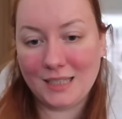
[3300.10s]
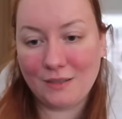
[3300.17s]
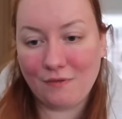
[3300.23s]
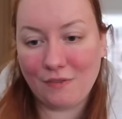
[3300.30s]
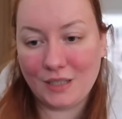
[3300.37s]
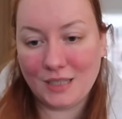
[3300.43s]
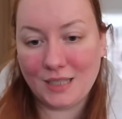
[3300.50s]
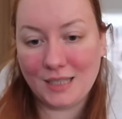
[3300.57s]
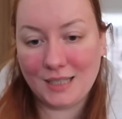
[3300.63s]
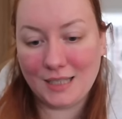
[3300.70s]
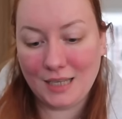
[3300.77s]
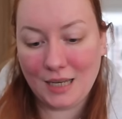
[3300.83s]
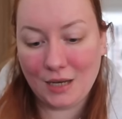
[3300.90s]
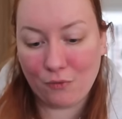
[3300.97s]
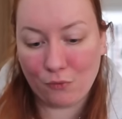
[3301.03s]
it's a
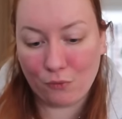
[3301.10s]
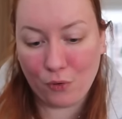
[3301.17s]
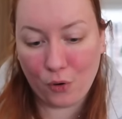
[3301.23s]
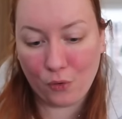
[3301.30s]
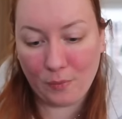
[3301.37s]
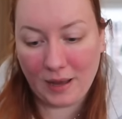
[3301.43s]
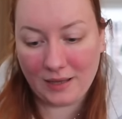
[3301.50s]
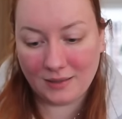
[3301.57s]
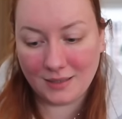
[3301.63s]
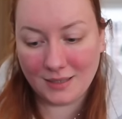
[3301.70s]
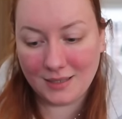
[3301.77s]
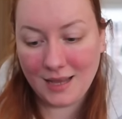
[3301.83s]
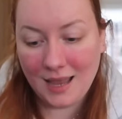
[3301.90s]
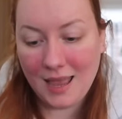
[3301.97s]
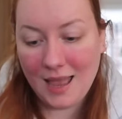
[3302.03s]
fantasy
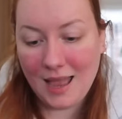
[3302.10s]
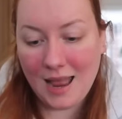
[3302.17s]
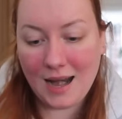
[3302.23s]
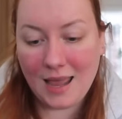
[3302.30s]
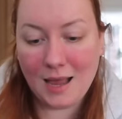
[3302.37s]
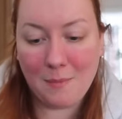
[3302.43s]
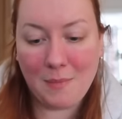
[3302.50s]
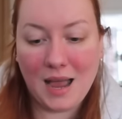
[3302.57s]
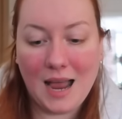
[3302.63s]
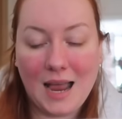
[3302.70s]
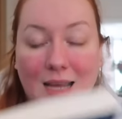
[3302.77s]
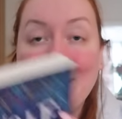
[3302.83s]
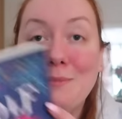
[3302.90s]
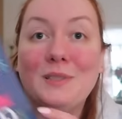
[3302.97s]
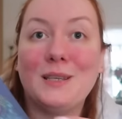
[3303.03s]
romance and I am
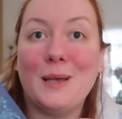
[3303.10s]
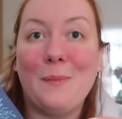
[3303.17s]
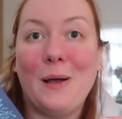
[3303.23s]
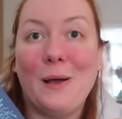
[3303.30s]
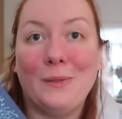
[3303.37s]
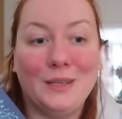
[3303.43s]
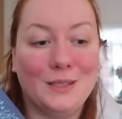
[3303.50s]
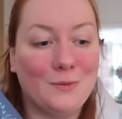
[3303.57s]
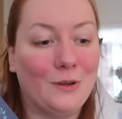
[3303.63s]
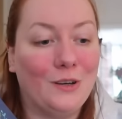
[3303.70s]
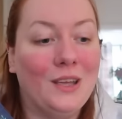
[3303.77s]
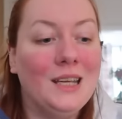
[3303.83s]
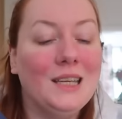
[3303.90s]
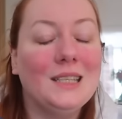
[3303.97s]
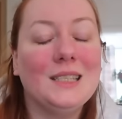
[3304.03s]
hyped about this one.